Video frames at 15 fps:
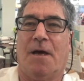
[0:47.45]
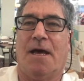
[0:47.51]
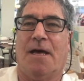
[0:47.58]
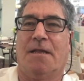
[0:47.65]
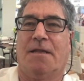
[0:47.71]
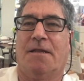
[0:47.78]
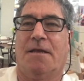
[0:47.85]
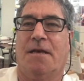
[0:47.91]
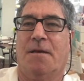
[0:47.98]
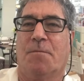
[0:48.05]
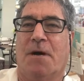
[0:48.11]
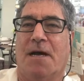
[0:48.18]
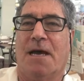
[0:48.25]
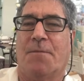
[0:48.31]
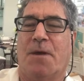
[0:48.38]
at the
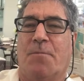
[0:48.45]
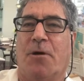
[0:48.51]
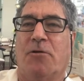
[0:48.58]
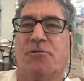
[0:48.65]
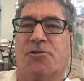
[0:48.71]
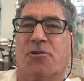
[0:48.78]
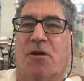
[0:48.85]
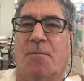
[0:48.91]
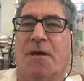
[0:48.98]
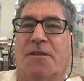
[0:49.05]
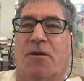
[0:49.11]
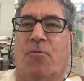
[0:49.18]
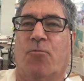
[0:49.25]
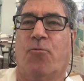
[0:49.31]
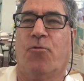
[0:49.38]
Miami Boat Show. I'm at
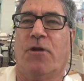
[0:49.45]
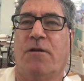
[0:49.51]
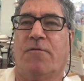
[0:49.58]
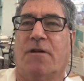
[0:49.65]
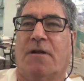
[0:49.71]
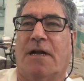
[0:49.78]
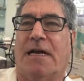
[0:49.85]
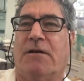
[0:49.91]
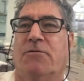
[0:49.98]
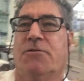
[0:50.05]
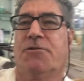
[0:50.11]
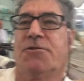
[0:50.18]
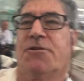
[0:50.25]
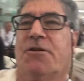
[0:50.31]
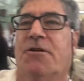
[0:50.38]
the Riva Lounge.